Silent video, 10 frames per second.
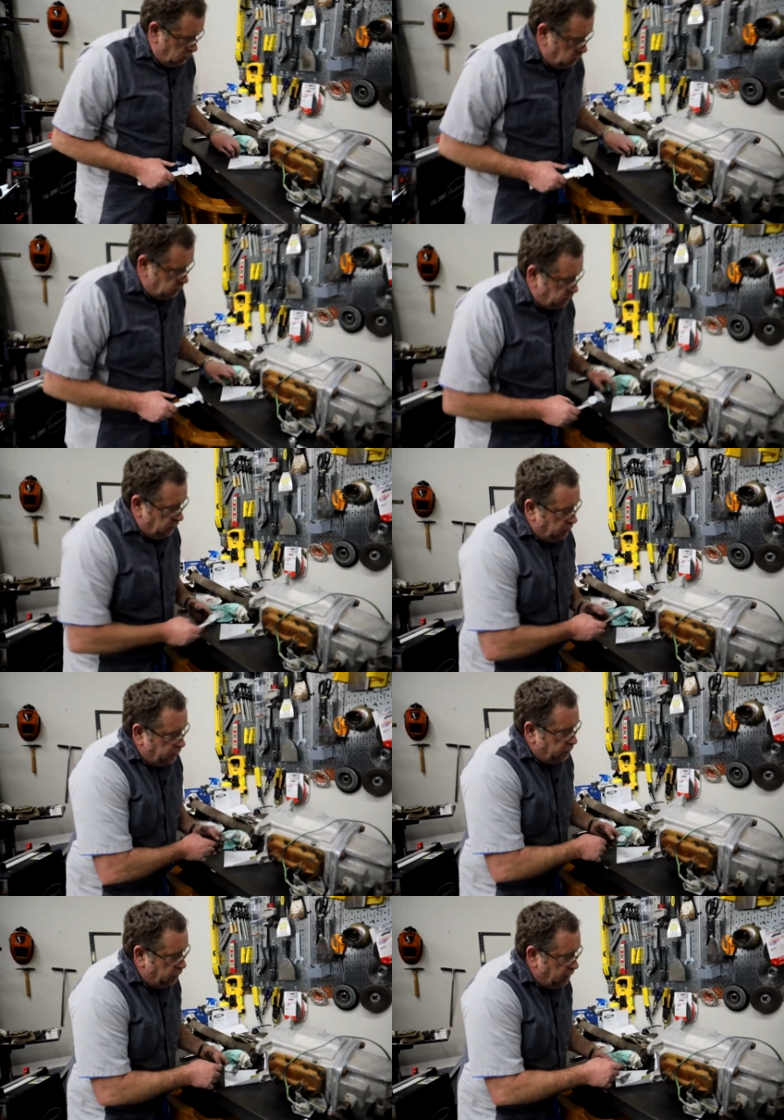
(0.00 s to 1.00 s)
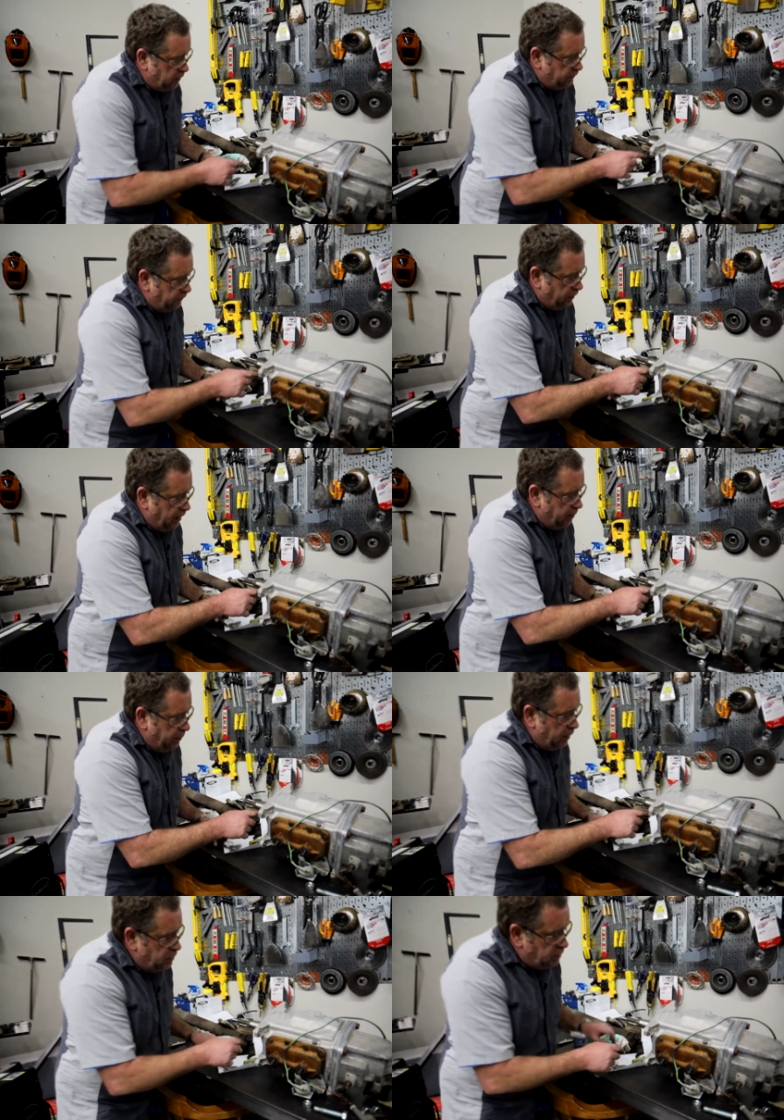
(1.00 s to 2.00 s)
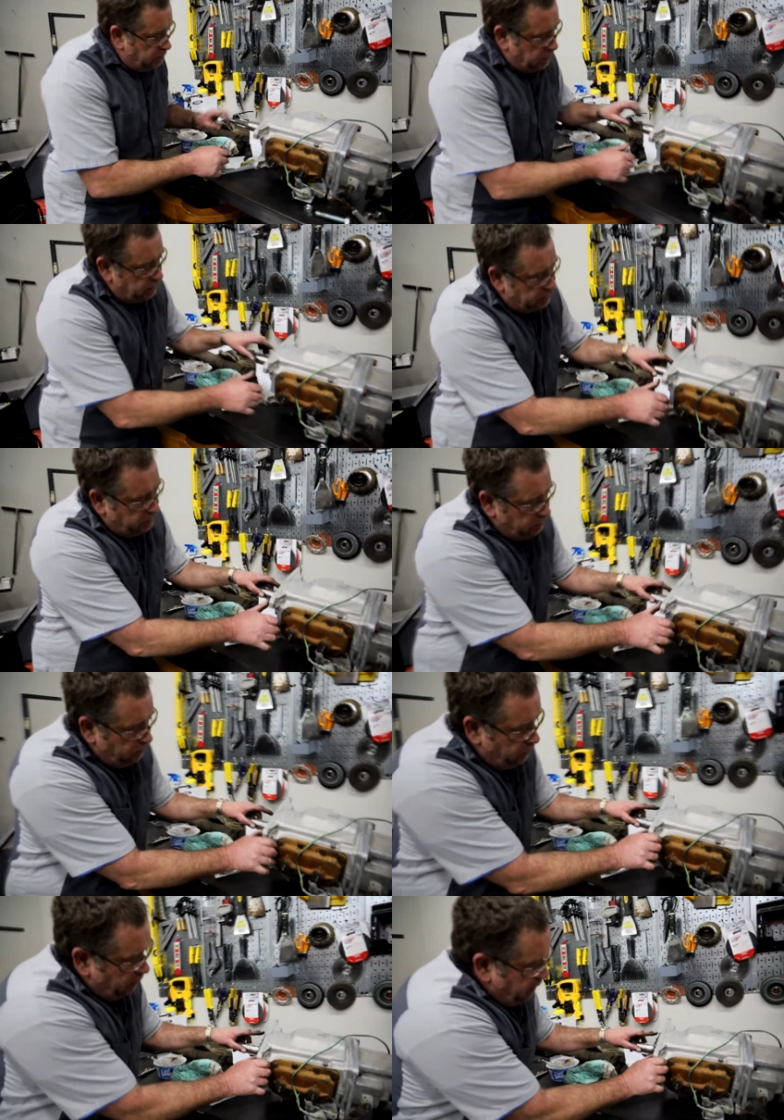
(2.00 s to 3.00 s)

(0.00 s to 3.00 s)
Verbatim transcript: is we will transfer that measurement to the